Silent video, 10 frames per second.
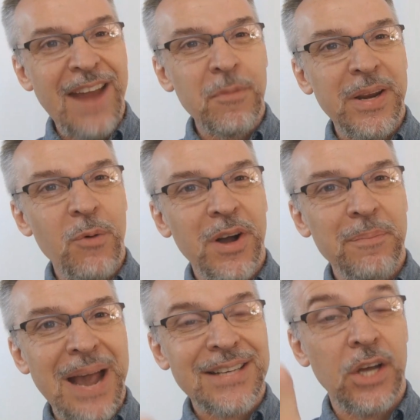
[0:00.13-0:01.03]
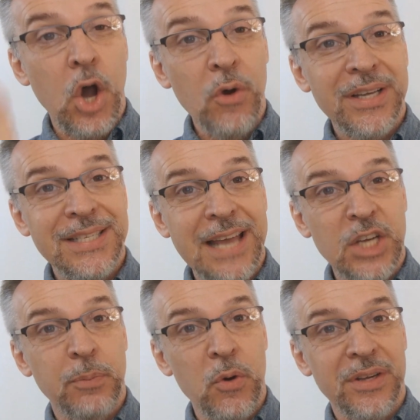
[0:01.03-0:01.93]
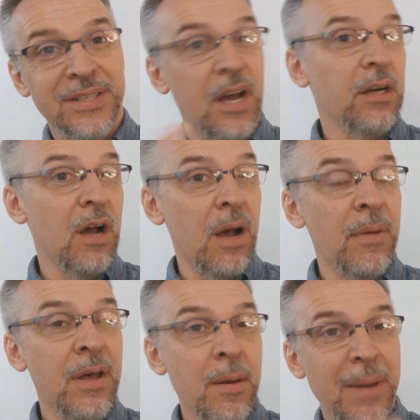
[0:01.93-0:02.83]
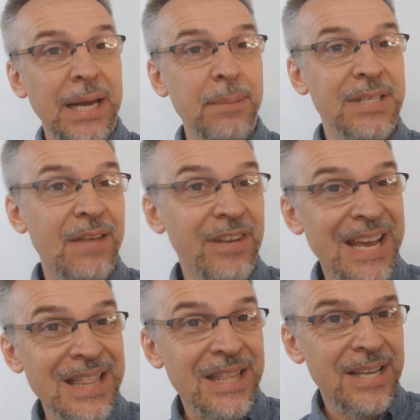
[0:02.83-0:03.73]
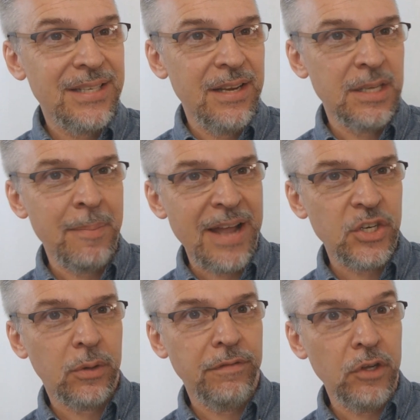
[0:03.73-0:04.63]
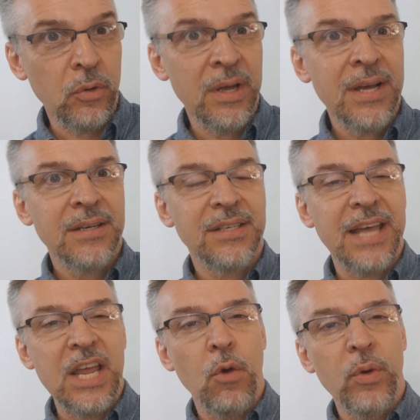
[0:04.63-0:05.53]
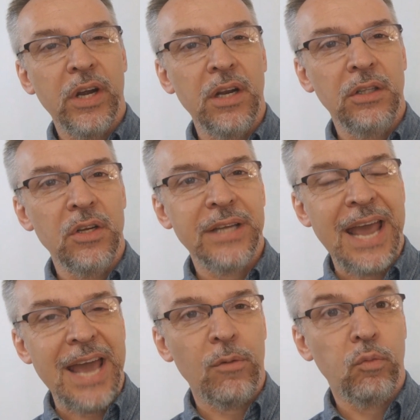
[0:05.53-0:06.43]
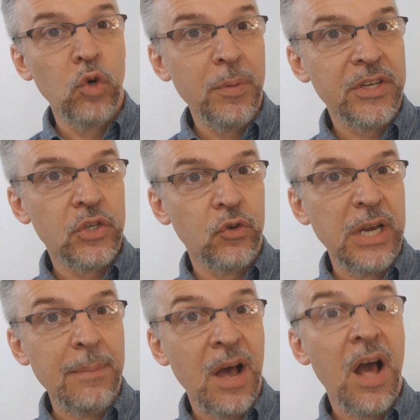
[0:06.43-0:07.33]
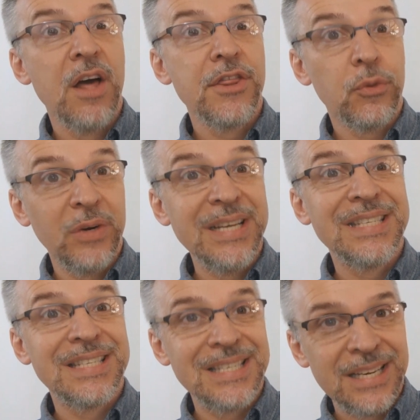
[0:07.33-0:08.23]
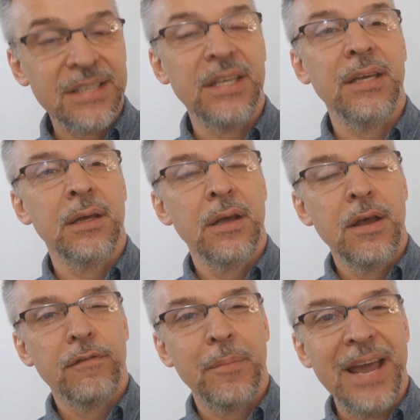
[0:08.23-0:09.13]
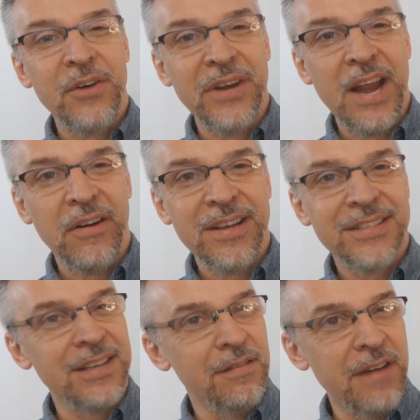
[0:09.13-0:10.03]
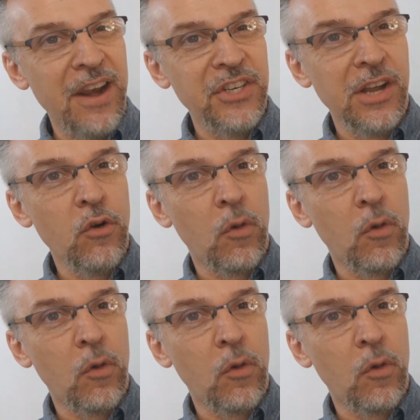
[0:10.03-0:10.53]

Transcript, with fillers: Hey everybody, welcome back to hocus-pocus.com. My name's David and this is a magic review. Today we're gonna look at Rubik's Dream 360 from Henry Harrius and Vanishing